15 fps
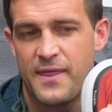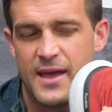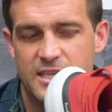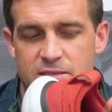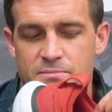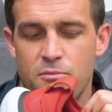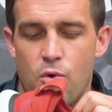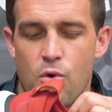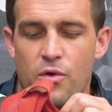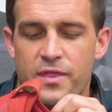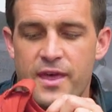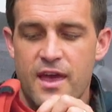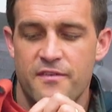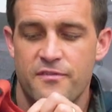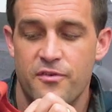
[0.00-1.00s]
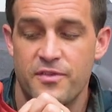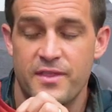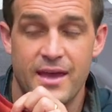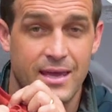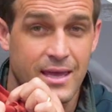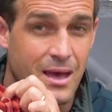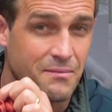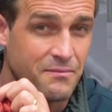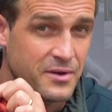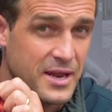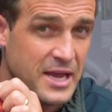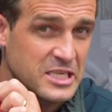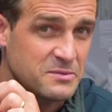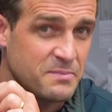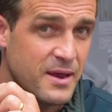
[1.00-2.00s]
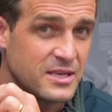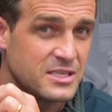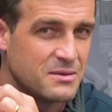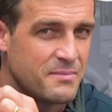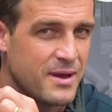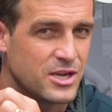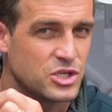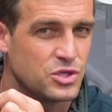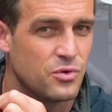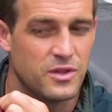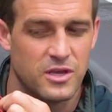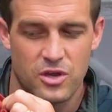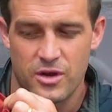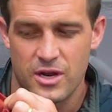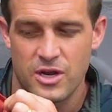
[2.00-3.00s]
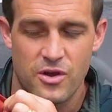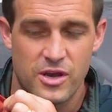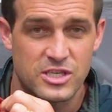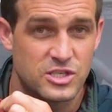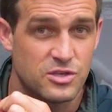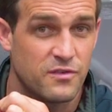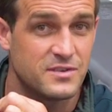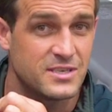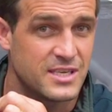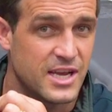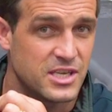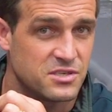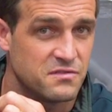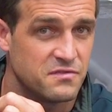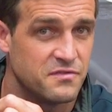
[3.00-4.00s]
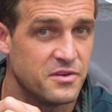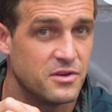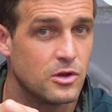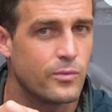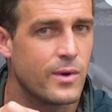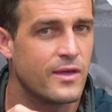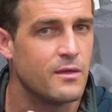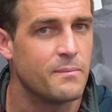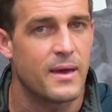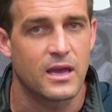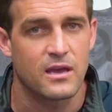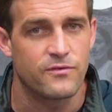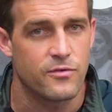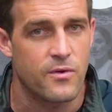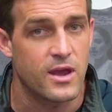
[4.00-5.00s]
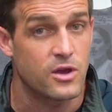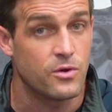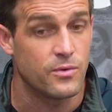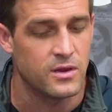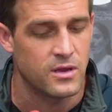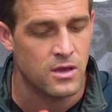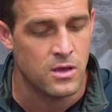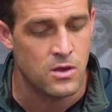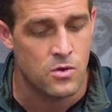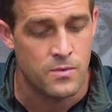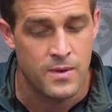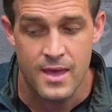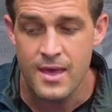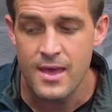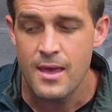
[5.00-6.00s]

That's more there for that comfort aspect, to make sure that you've got a nice soft touch and feel around the back of your ankle and your heel.